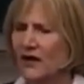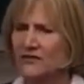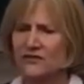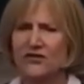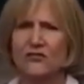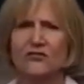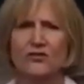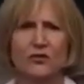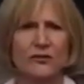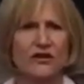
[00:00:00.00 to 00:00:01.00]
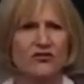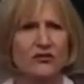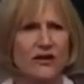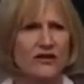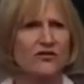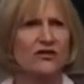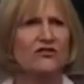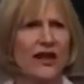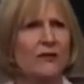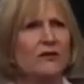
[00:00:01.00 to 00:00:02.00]
not self-determination, let us
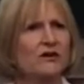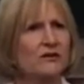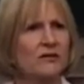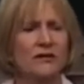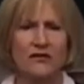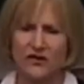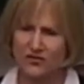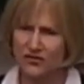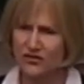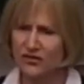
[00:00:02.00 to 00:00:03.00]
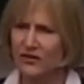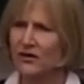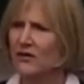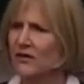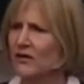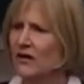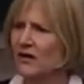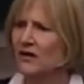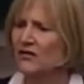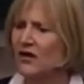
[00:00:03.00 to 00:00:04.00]
examine this
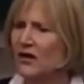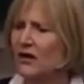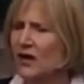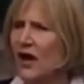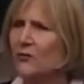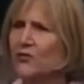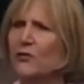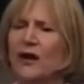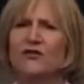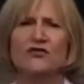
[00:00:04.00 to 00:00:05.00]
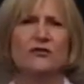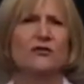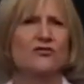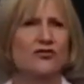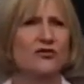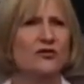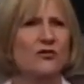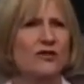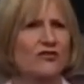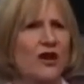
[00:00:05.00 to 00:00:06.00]
compromise solution
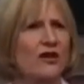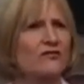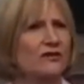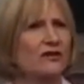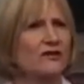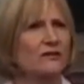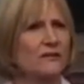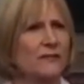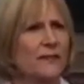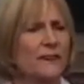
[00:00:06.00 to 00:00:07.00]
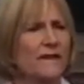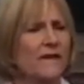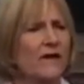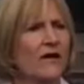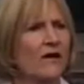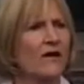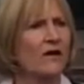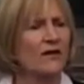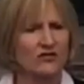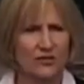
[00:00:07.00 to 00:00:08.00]
to this conflict.
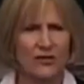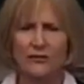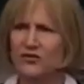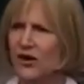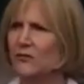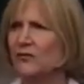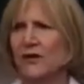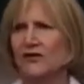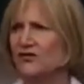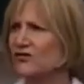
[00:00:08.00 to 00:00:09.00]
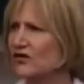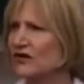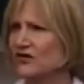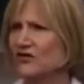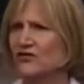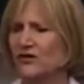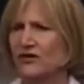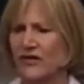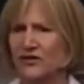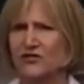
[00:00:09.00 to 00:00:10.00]
Sometimes compromises are
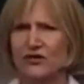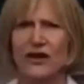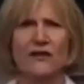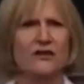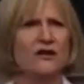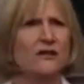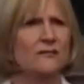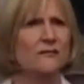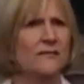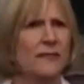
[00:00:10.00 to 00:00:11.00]
necessary, that's reality.